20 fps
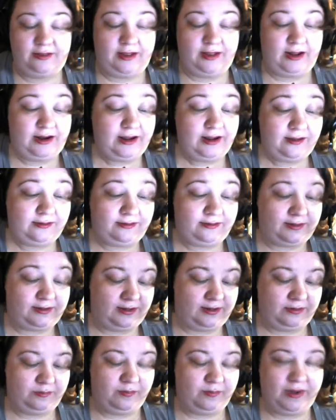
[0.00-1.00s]
that
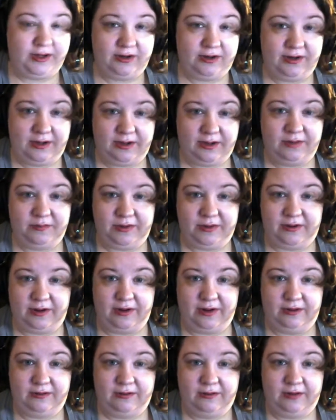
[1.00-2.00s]
easy, but it can be
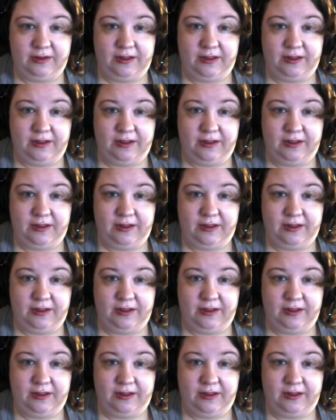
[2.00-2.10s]
done.